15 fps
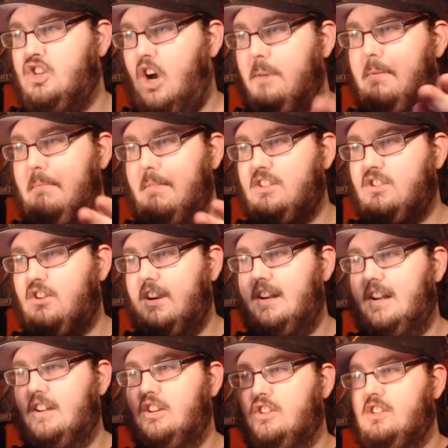Show up on my
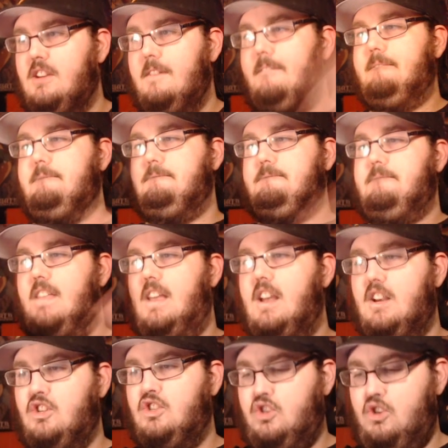screen and just
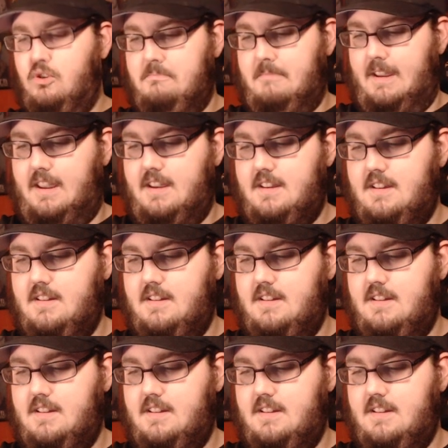shoot me.